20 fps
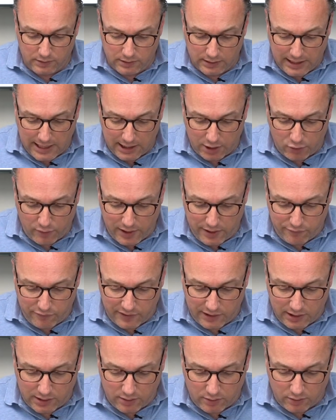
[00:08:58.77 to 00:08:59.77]
the
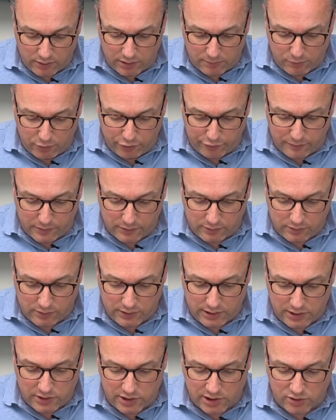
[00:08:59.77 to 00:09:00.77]
engraving on the movement,
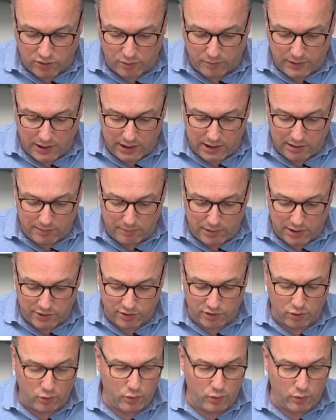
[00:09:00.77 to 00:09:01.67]
it says Omega Master